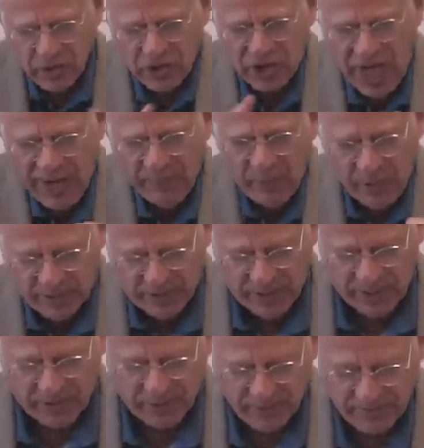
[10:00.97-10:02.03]
shape one
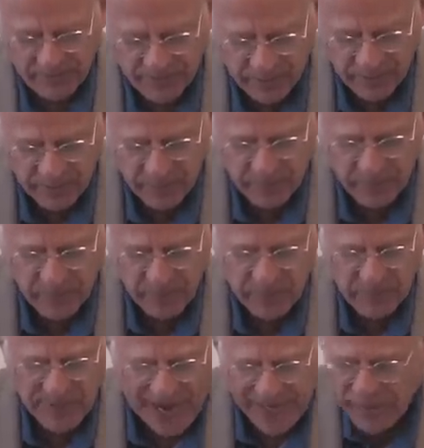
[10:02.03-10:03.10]
another.
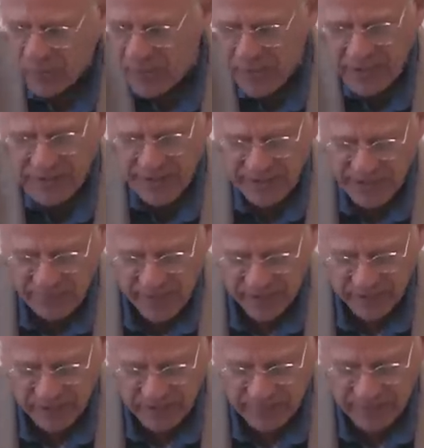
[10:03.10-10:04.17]
Neither one is
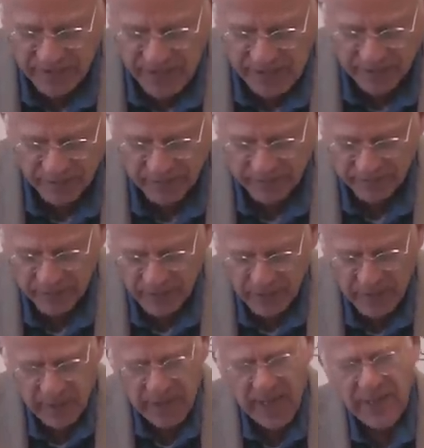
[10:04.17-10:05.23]
independent of the other.
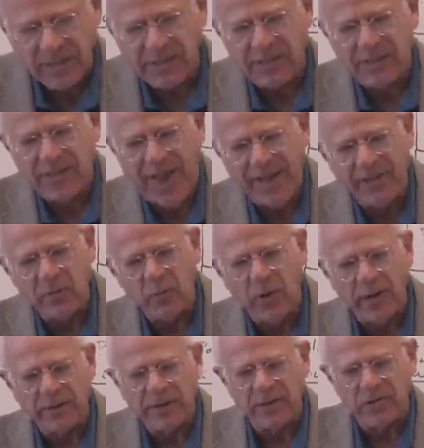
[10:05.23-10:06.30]
Hence, neither
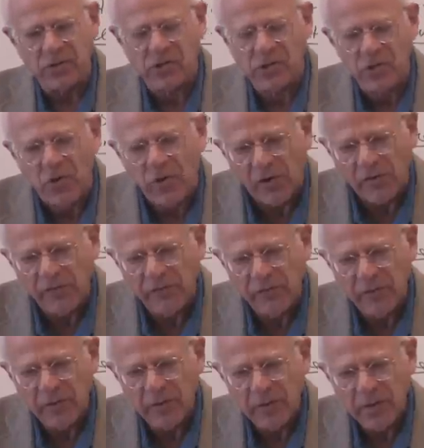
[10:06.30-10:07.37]
one can serve
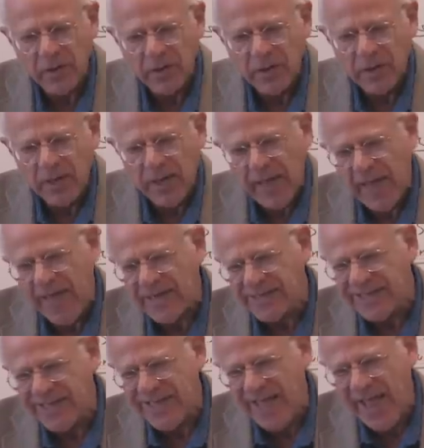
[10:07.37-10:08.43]

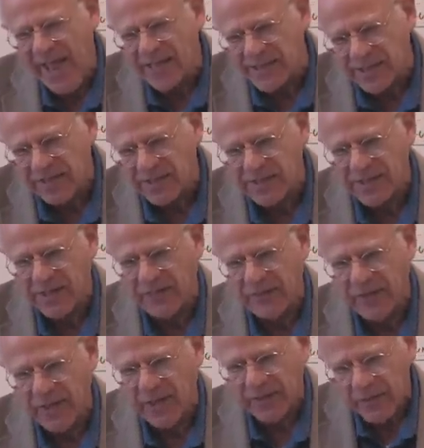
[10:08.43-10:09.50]
as the essence of
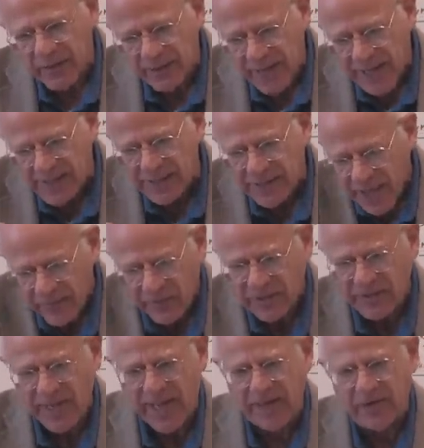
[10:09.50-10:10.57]
the other, and that's another
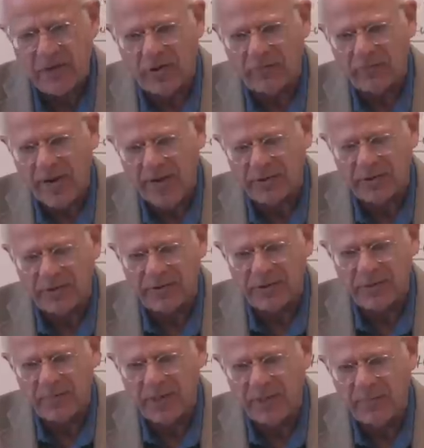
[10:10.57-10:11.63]
attack on
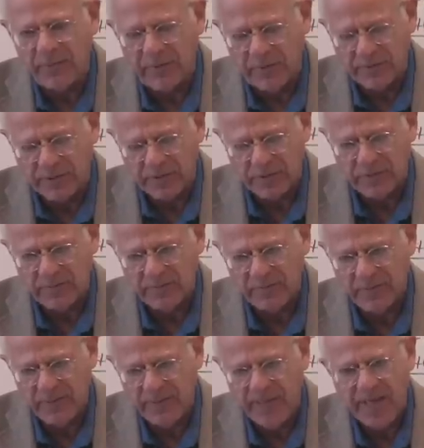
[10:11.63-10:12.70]
rationalism and empiricism.
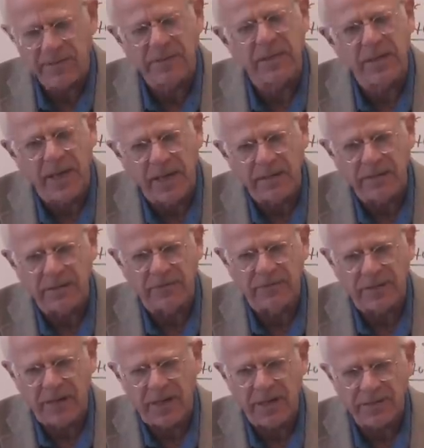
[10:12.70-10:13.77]
And that's the end of
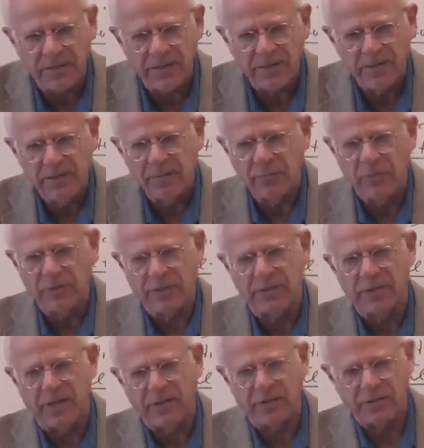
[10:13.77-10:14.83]
today's
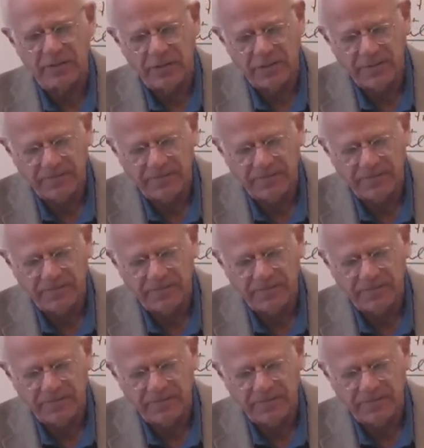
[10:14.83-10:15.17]
presentation.